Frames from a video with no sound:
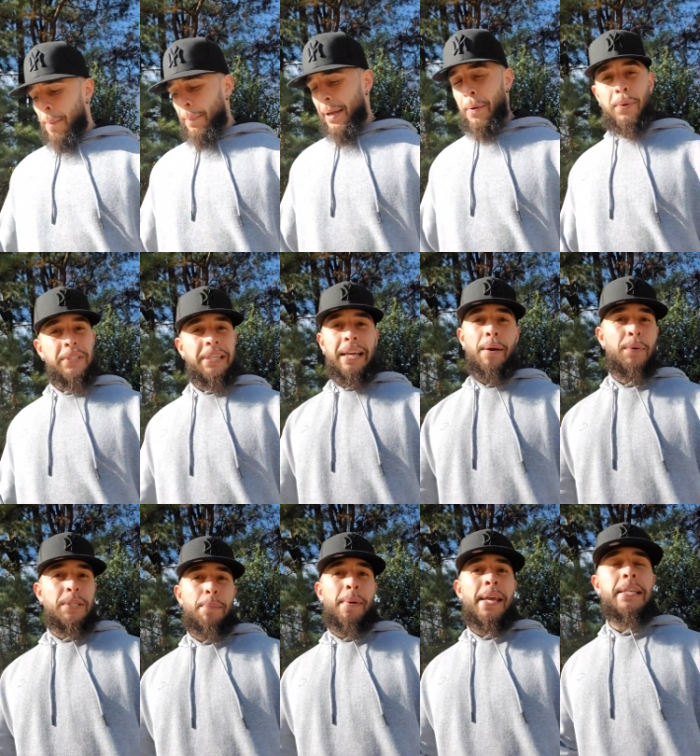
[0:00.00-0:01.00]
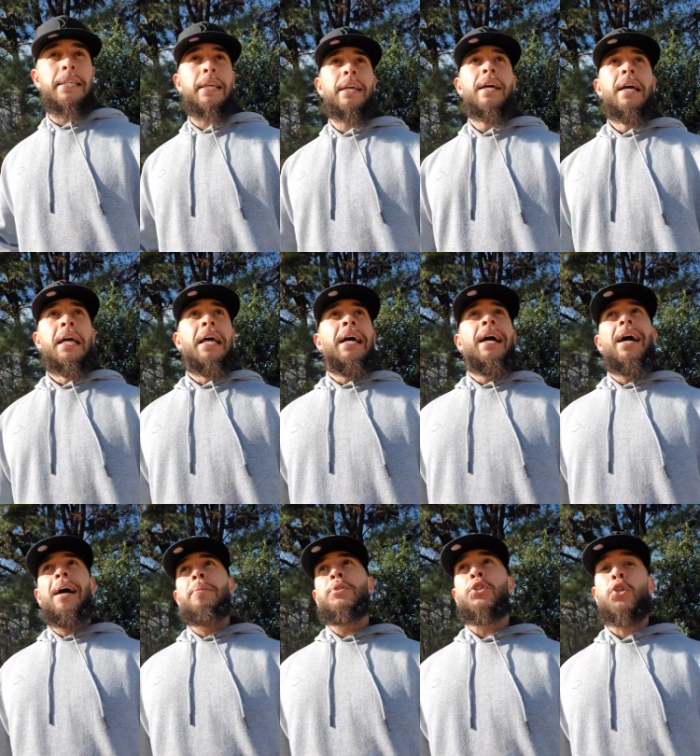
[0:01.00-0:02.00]
It was amazing.
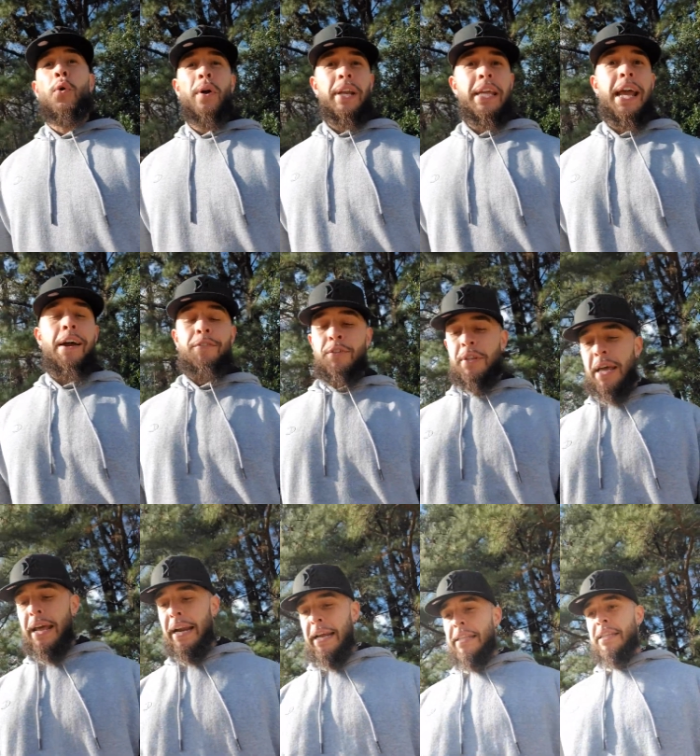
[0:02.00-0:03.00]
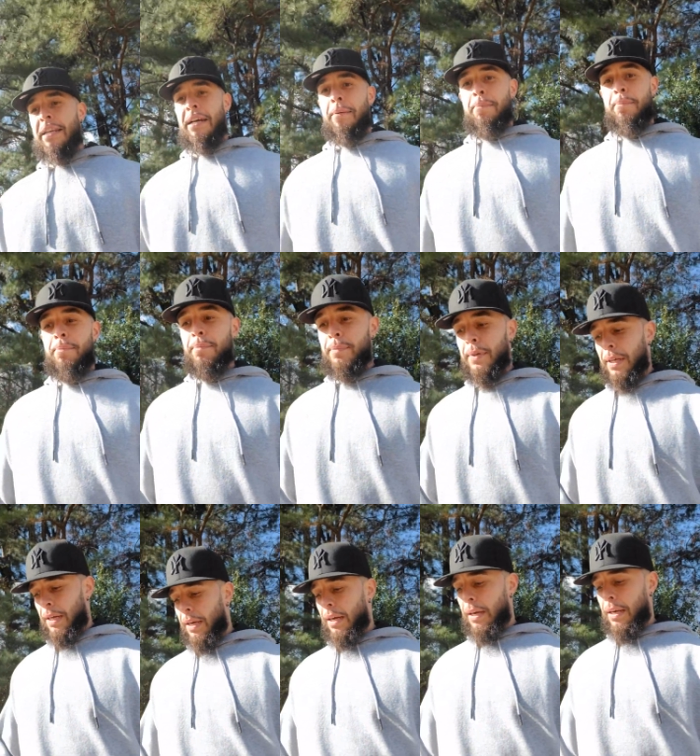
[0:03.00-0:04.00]
Shortly after that, I ended up
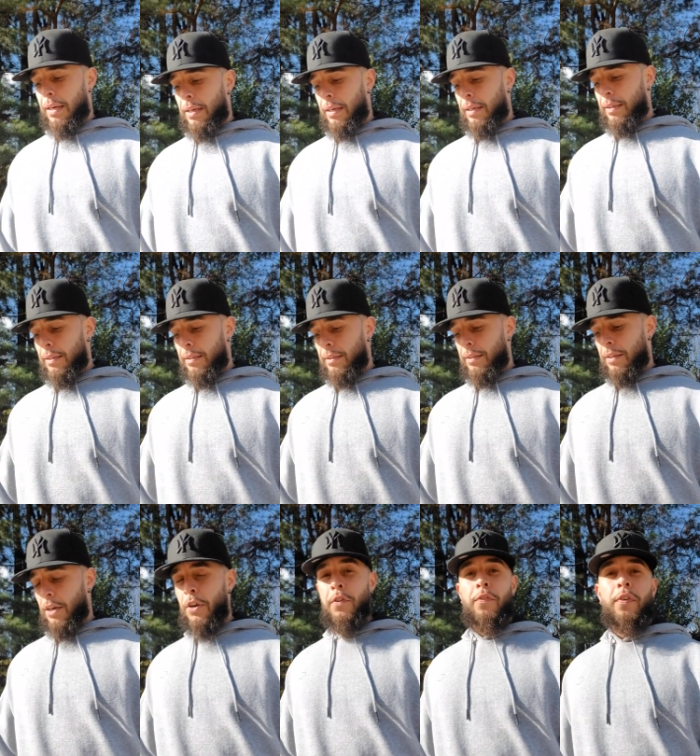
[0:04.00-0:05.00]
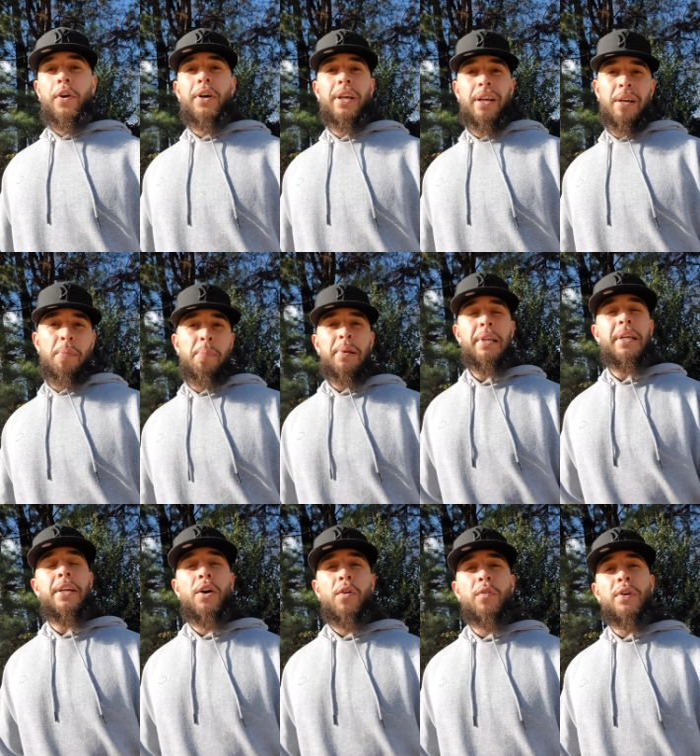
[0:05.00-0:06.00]
converting
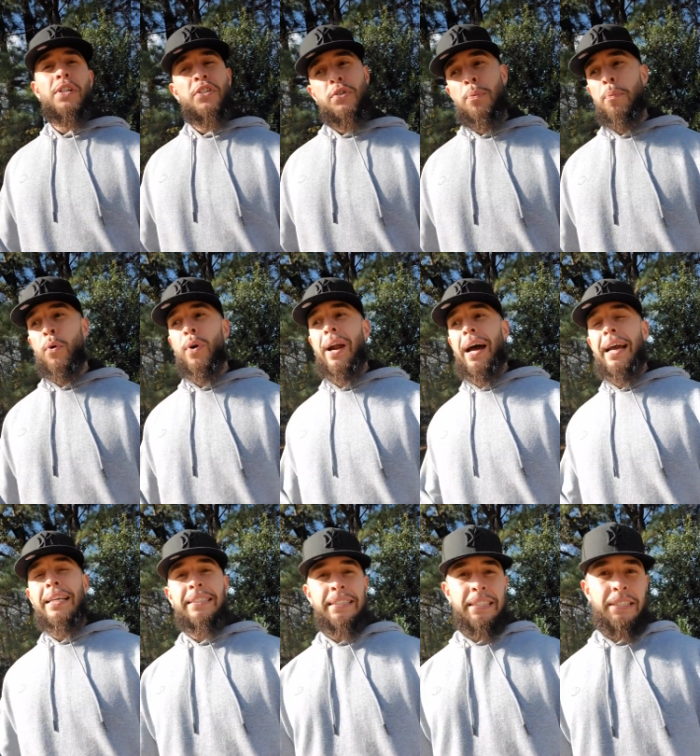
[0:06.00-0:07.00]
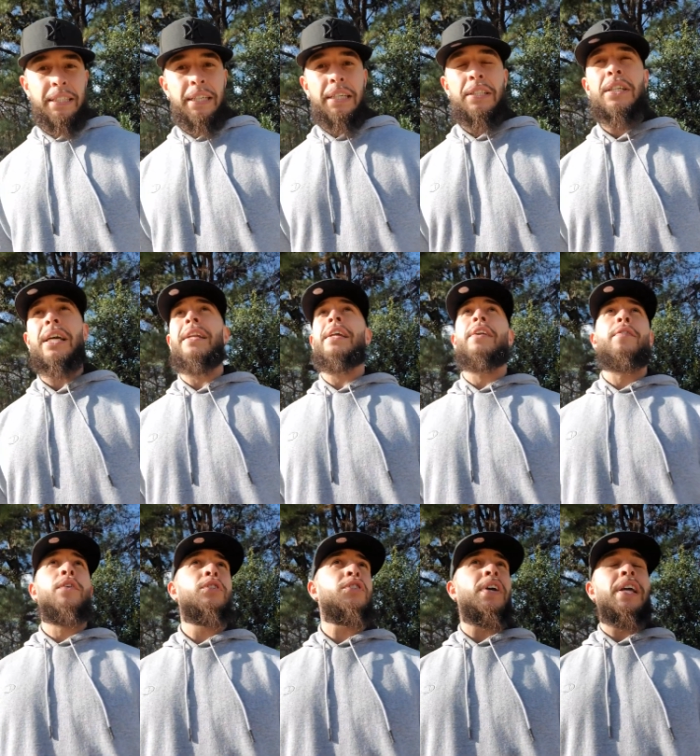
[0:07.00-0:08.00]
completely over into more high intensity and
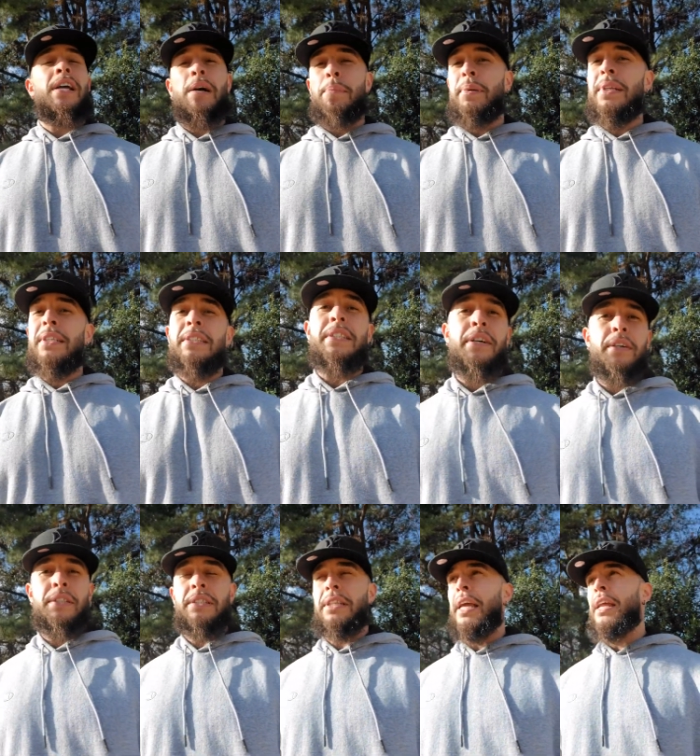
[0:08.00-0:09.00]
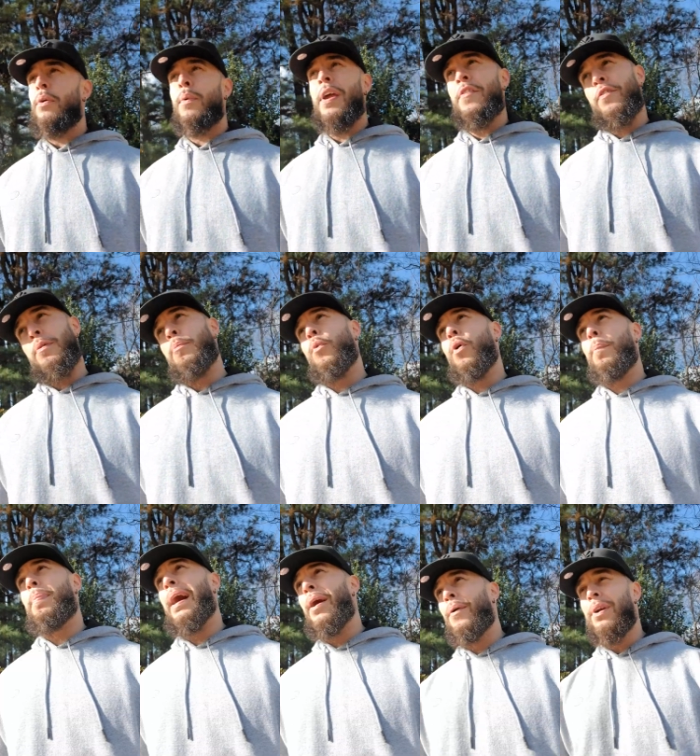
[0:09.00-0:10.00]
interval training, completely staying away from more
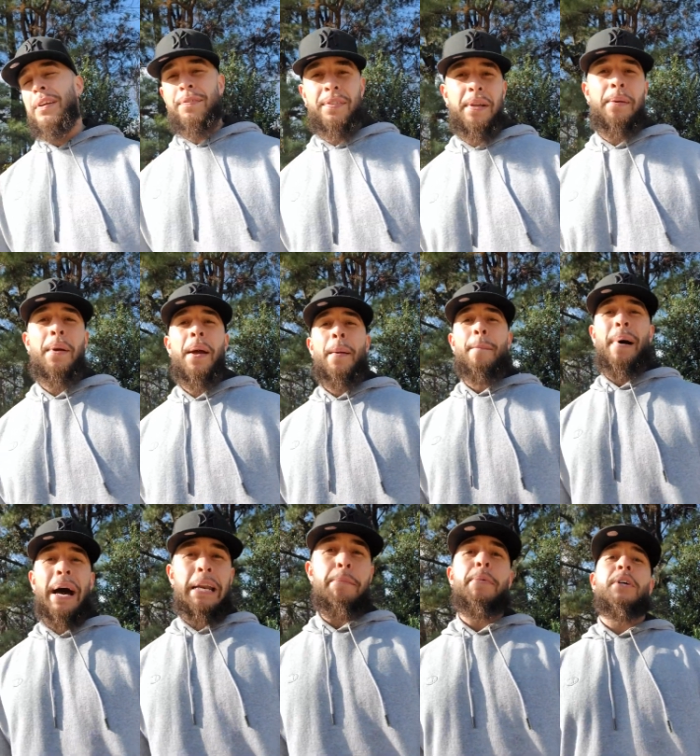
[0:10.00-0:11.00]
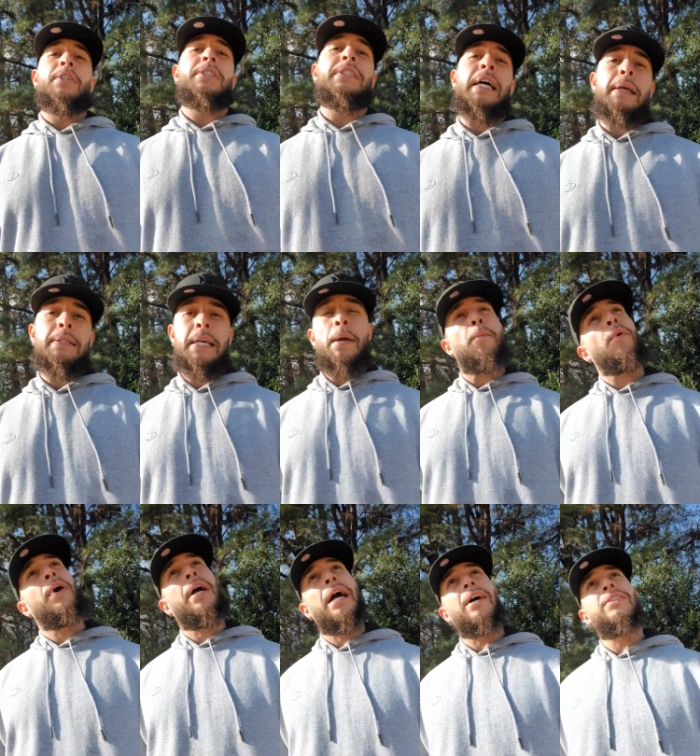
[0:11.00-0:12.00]
powerlifting, bodybuilder type
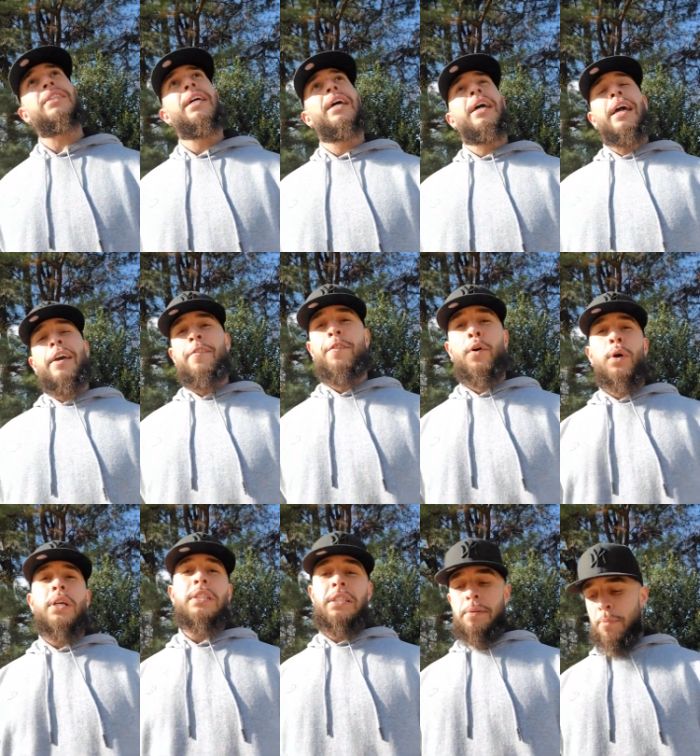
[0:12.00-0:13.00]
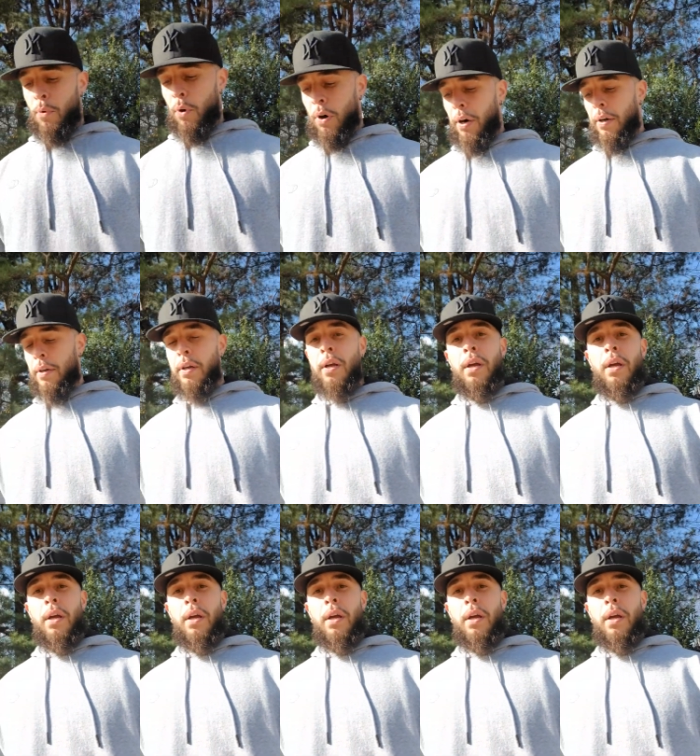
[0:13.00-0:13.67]
workouts, and focusing more on